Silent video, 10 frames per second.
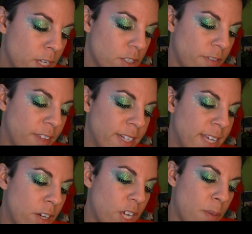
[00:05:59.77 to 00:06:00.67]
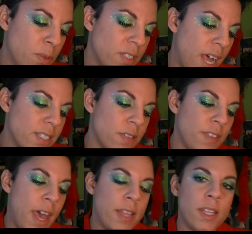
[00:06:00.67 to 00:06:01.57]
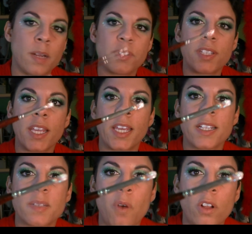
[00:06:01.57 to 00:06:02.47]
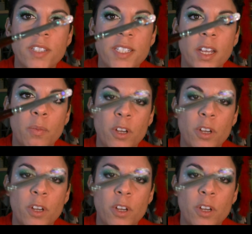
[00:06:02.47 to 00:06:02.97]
So I've laid down a couple dots of that, and then I'm just taking a small detail